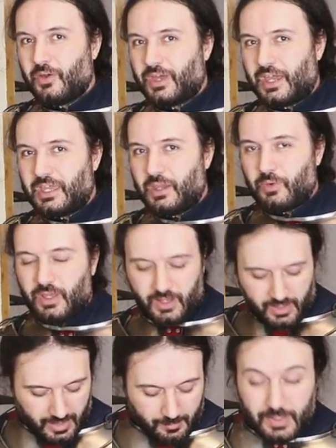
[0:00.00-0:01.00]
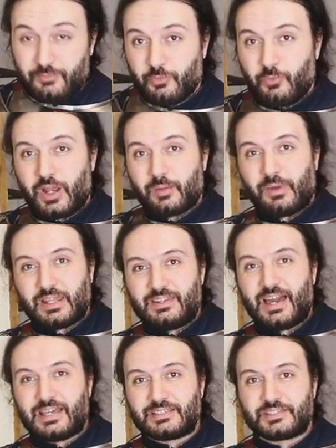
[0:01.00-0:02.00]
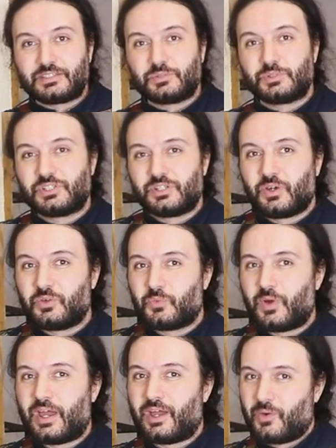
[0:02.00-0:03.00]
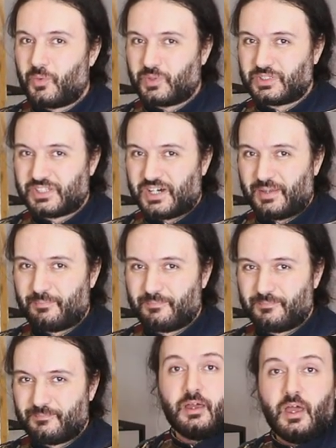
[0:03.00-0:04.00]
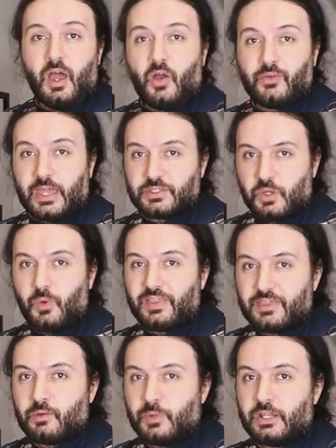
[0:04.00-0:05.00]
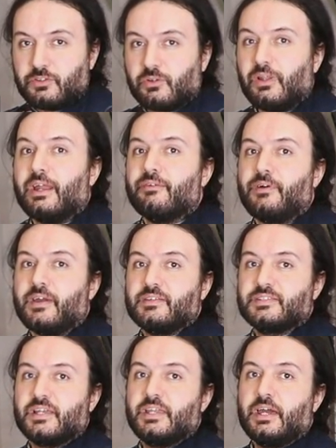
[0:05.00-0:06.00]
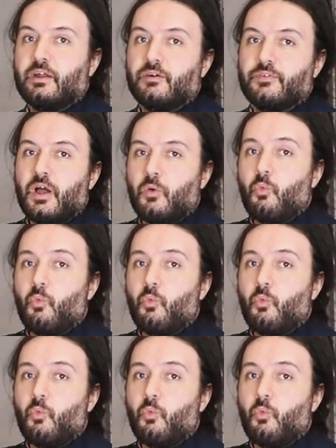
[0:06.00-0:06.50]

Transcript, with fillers: Okay, here we are. I'm even wearing my tassets, which I don't wear all the time. Okay, so I think we need to clarify this idea of